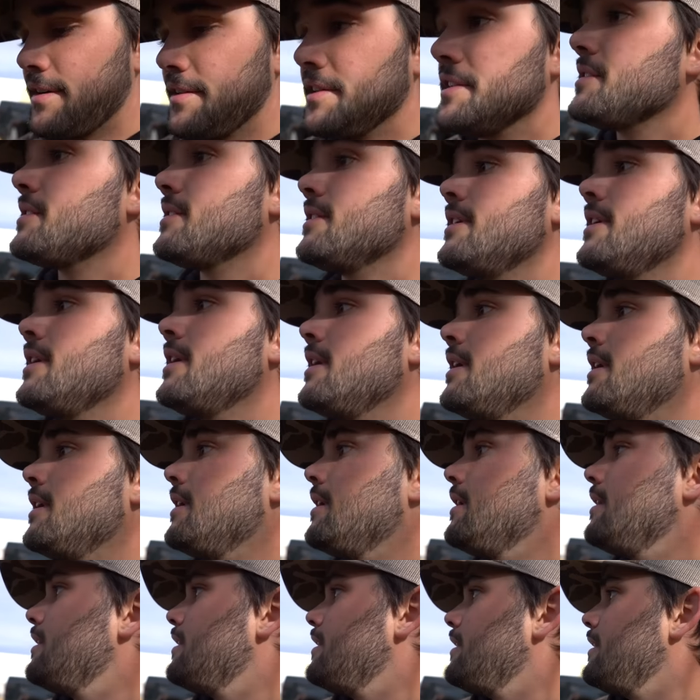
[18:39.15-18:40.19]
This, this is our
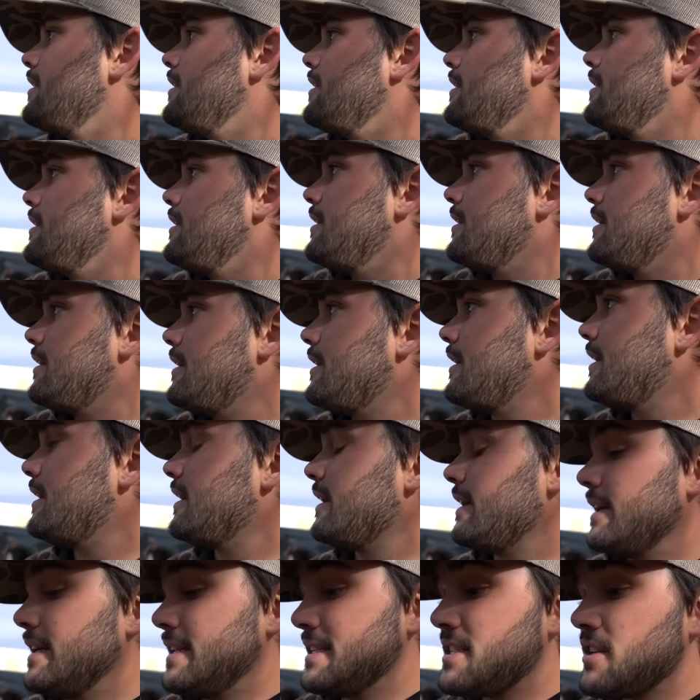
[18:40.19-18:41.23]
second flat tire with this
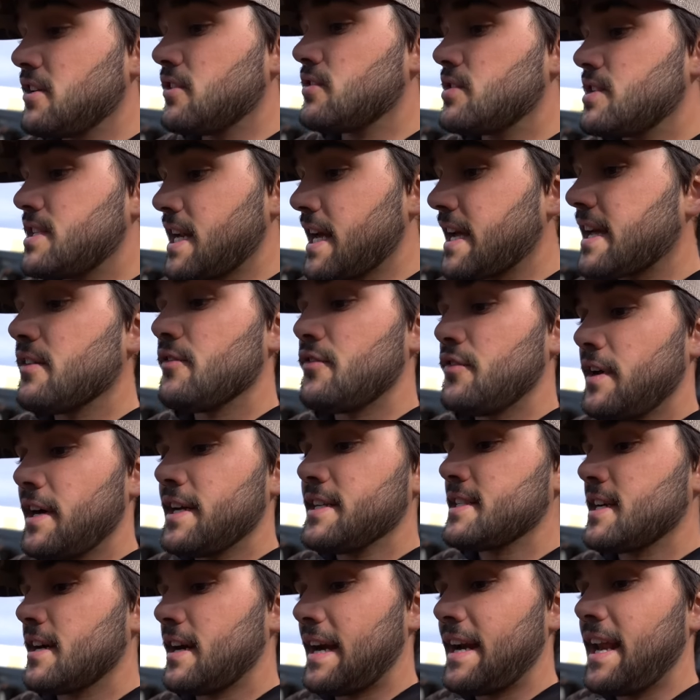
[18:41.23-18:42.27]
It's our second flat
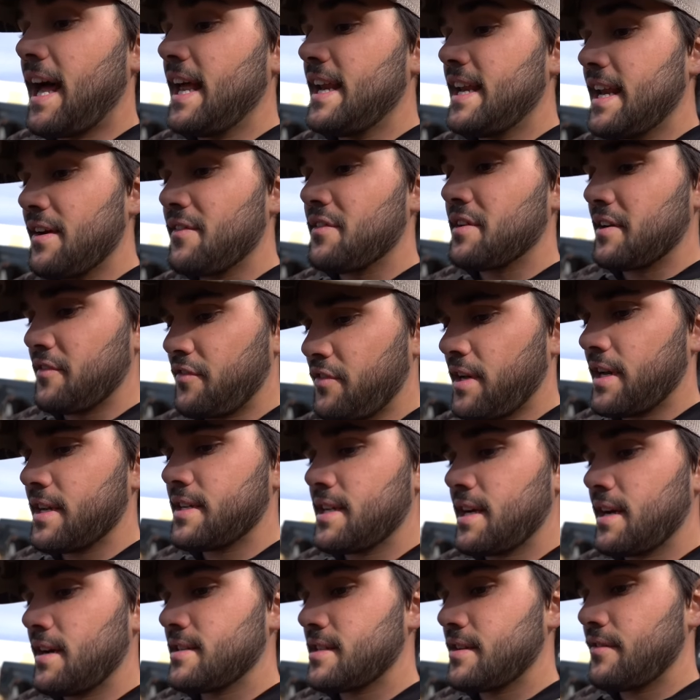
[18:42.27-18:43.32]
tire and I never get flat
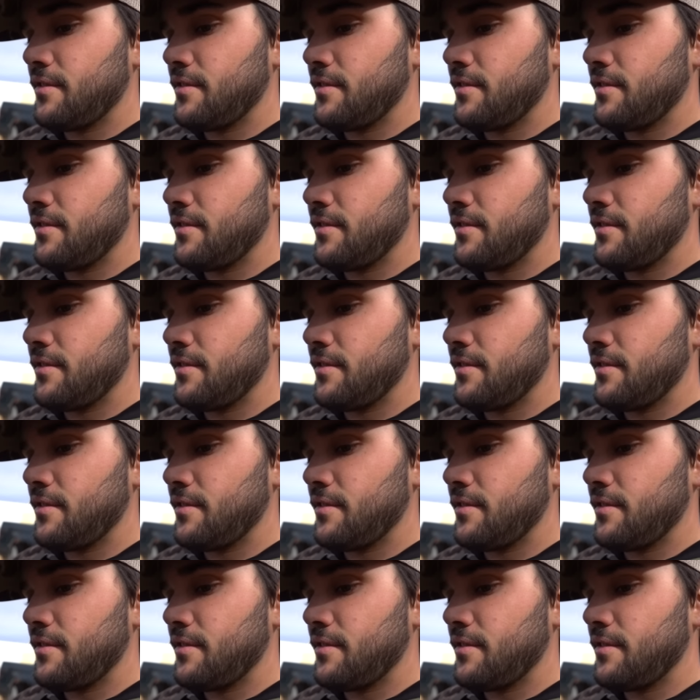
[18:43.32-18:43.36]
tires.